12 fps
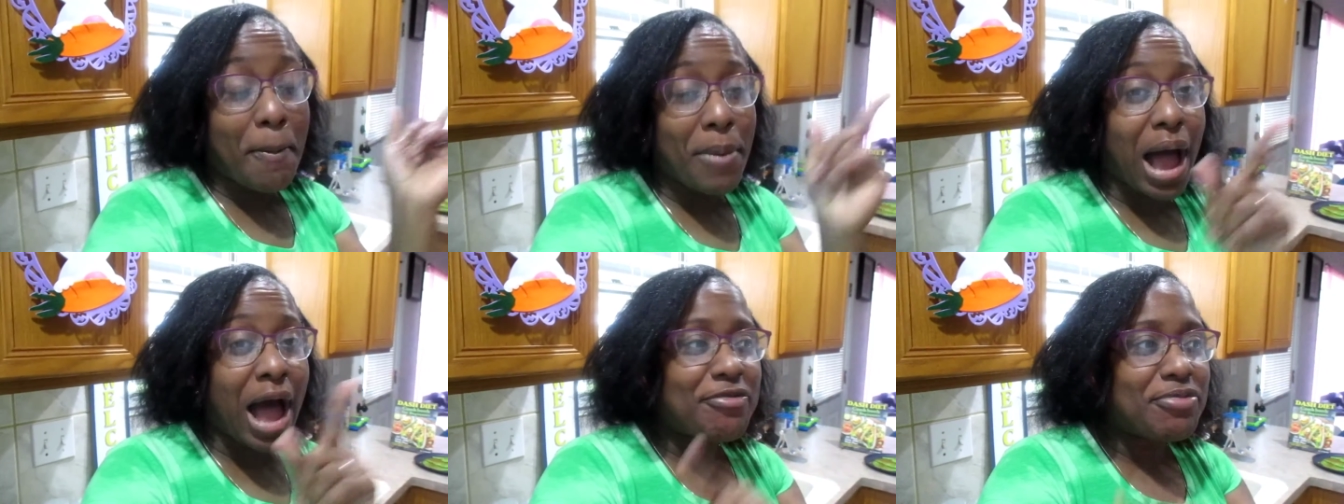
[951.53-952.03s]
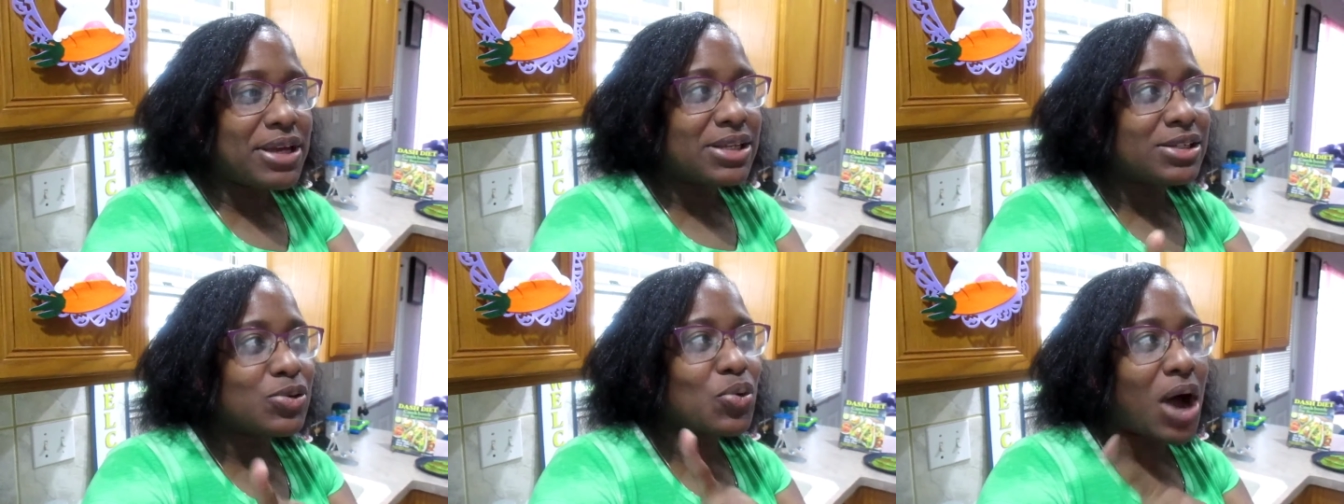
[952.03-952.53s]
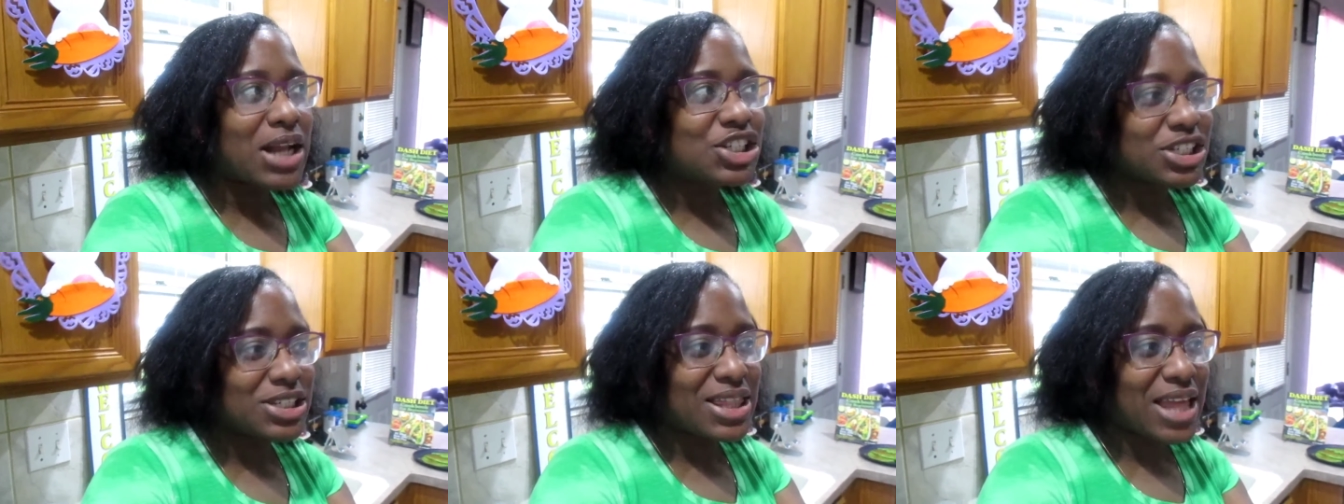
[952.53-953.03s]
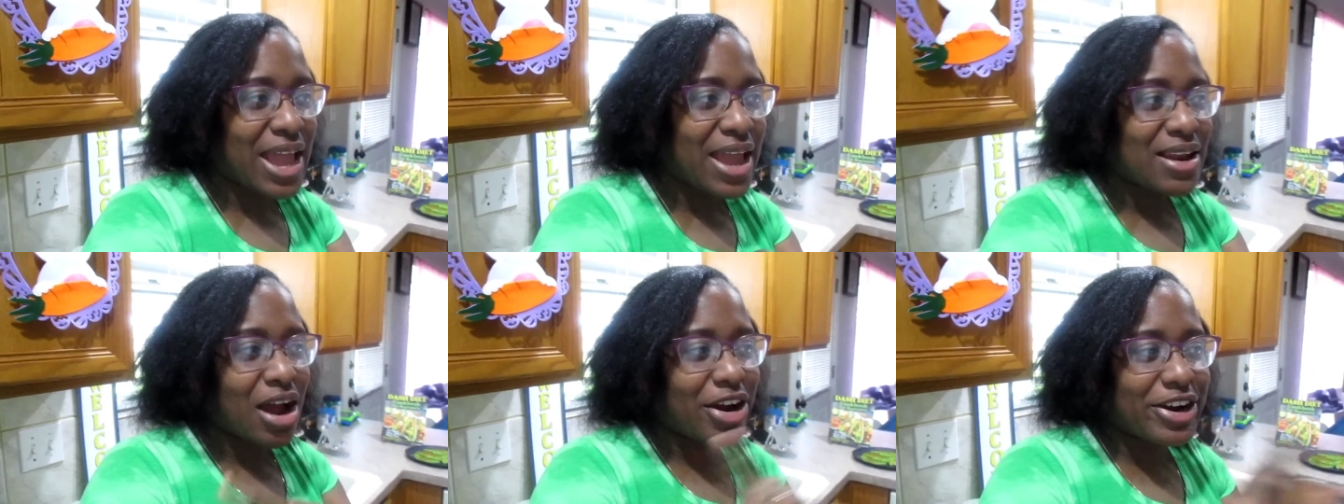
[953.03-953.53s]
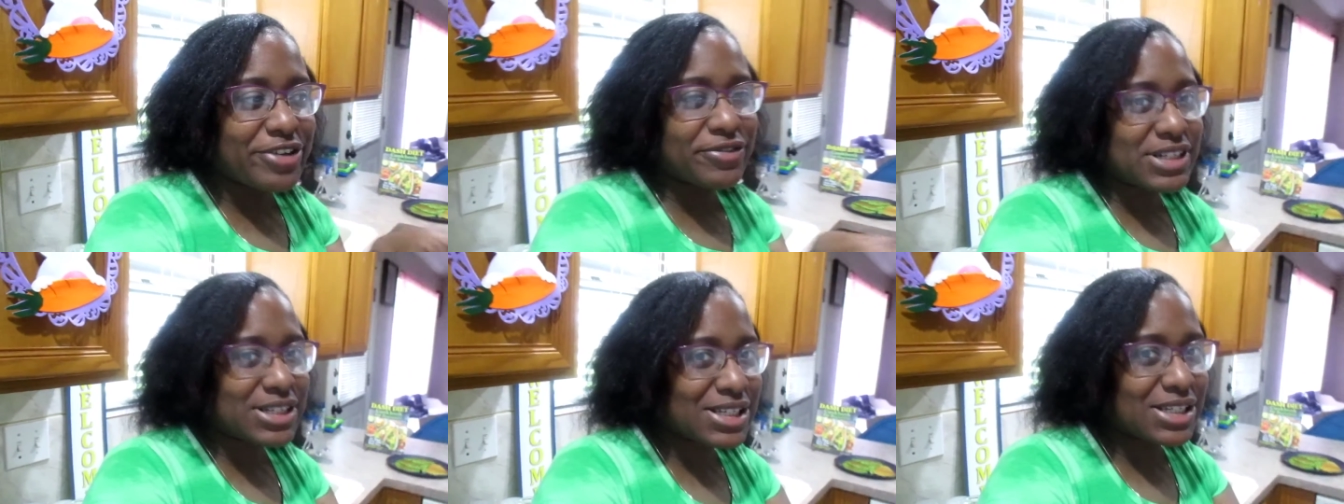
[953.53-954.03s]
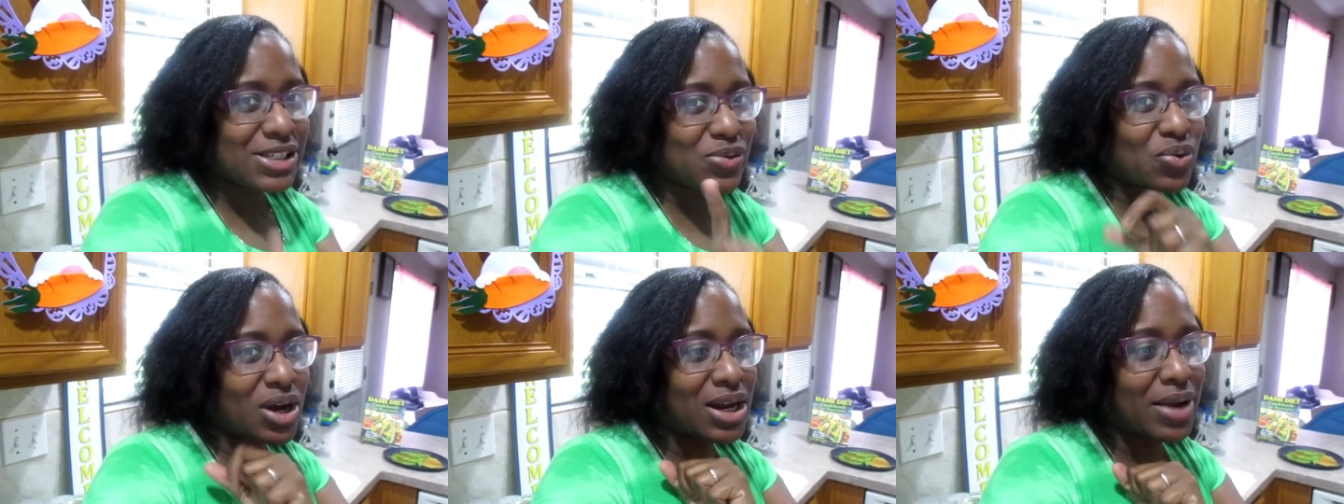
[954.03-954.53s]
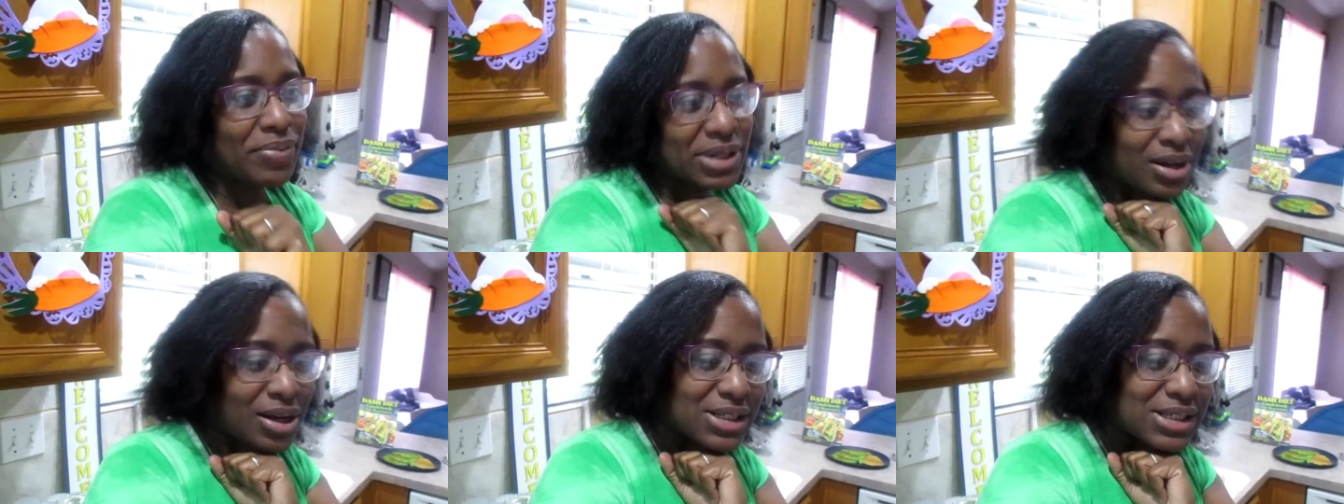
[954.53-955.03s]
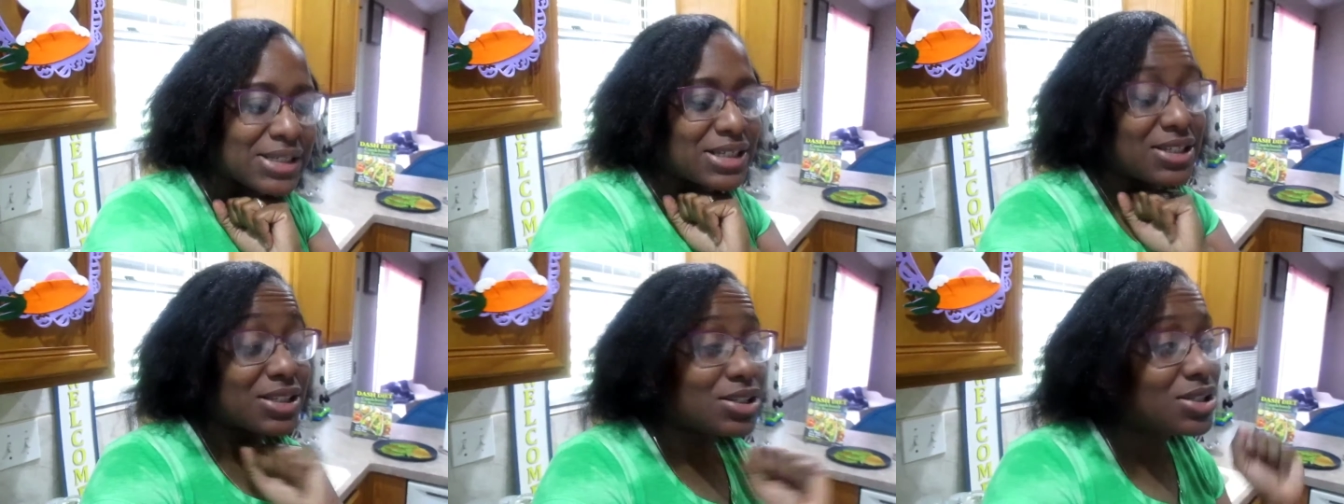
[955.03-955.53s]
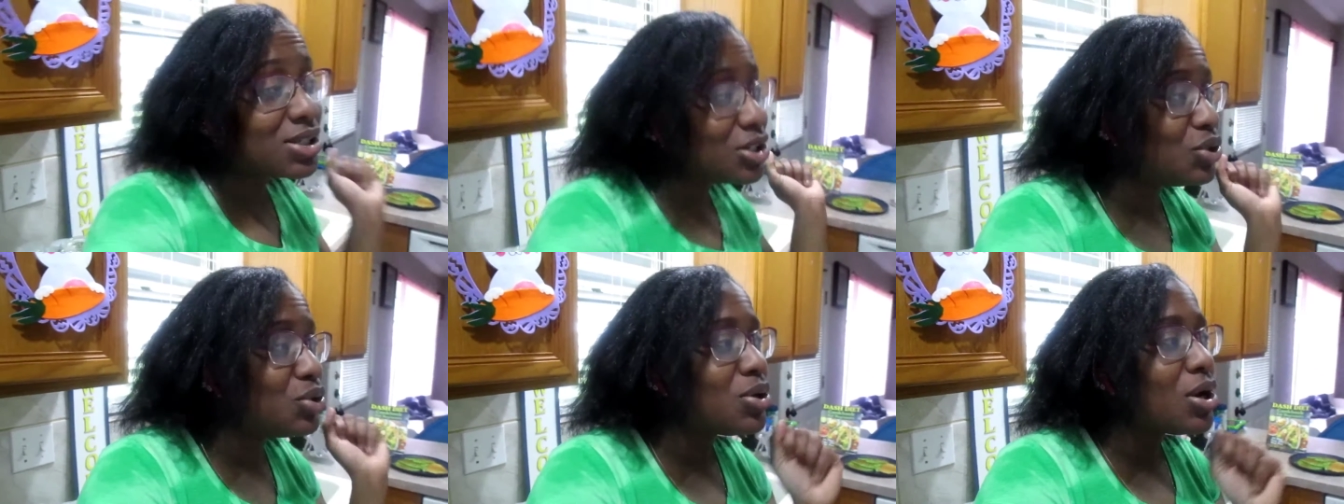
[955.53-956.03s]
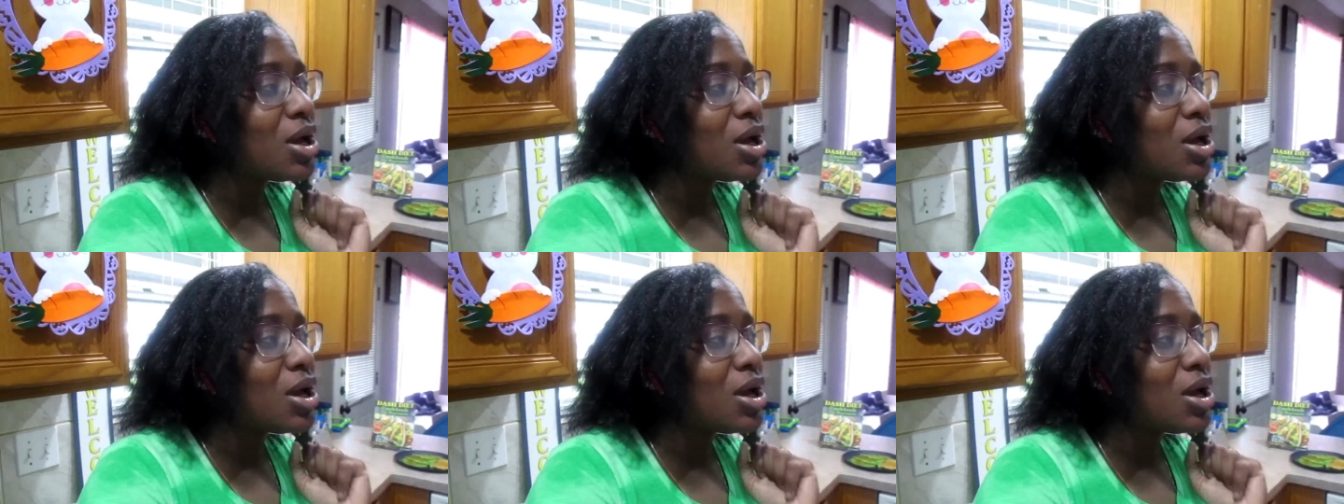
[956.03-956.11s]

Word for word: I've been watching that. I already finished season one. I'm on season two.